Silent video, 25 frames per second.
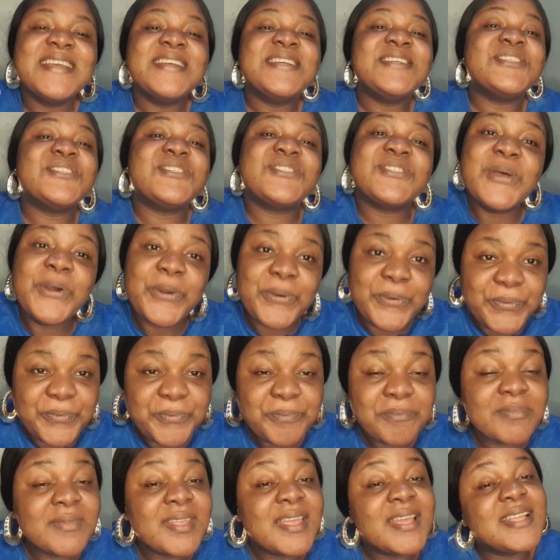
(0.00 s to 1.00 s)
So
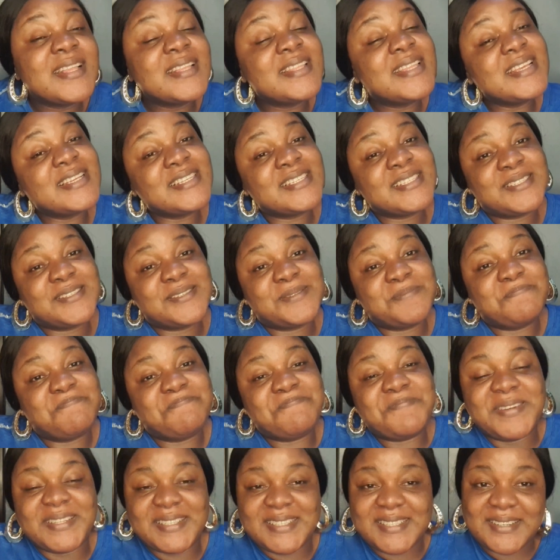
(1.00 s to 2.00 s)
this
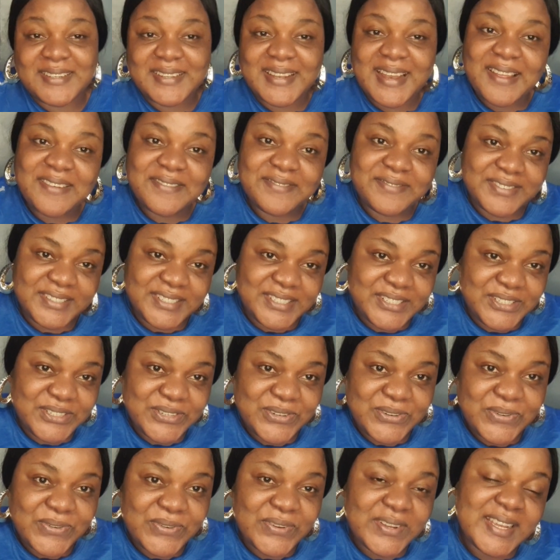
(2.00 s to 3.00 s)
particular
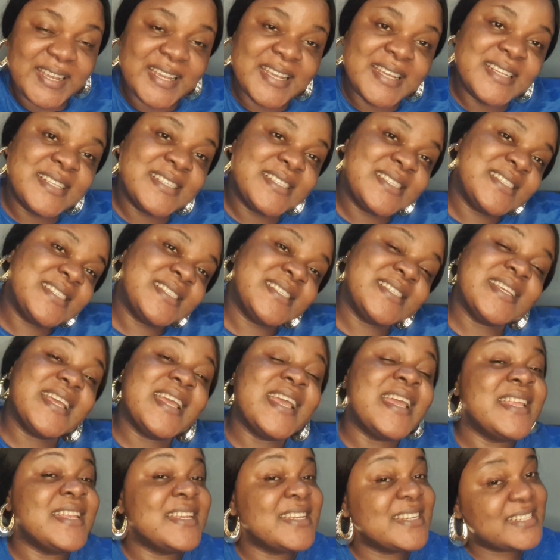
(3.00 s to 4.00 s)
video is
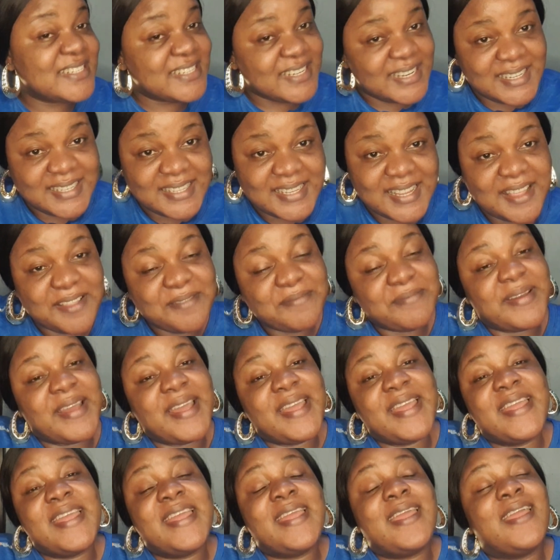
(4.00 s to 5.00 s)
initiated
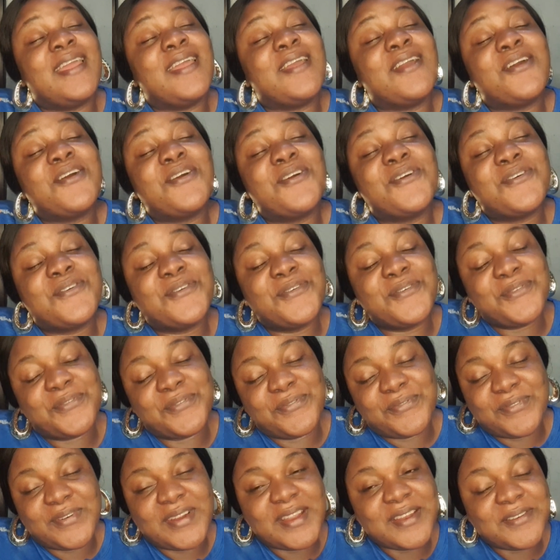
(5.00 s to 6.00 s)
by a good
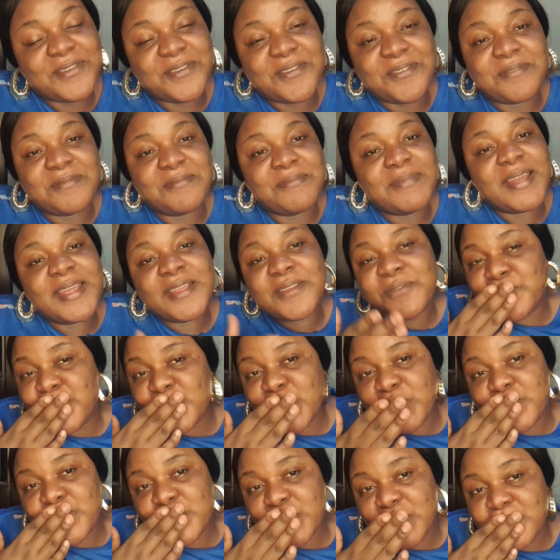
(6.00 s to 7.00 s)
friend of
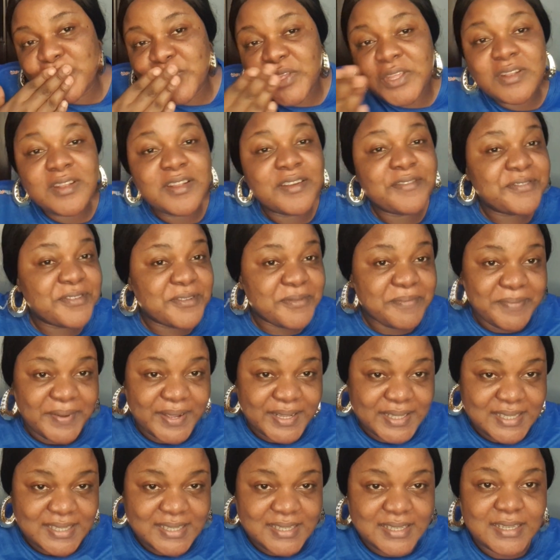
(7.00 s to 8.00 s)
mine, love you
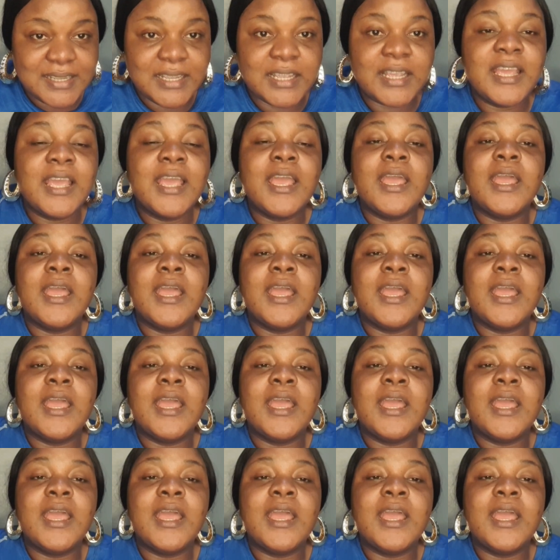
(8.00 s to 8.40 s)
Patty,